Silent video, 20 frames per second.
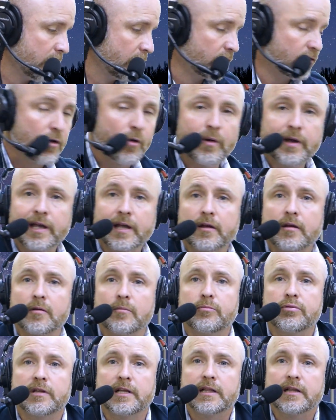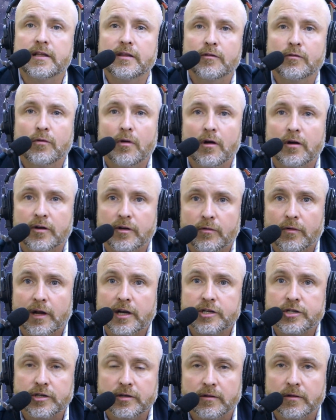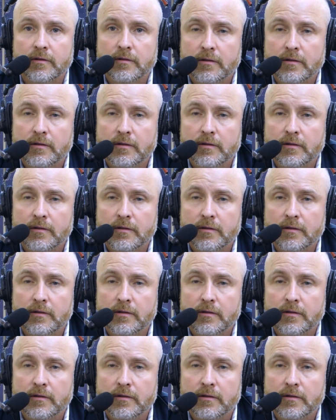is going in completely the wrong direction.